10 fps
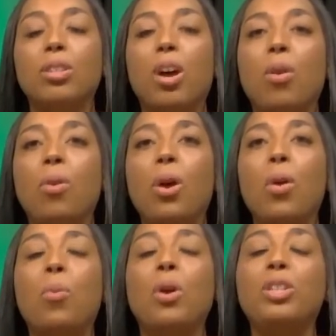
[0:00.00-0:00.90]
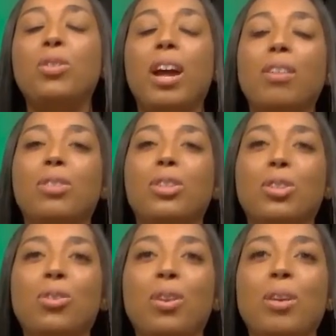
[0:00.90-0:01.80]
So what you have to
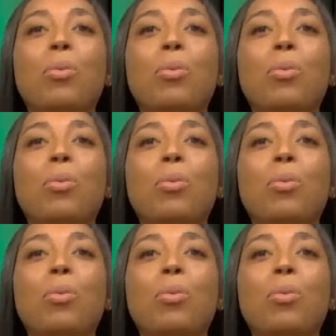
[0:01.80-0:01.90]
do,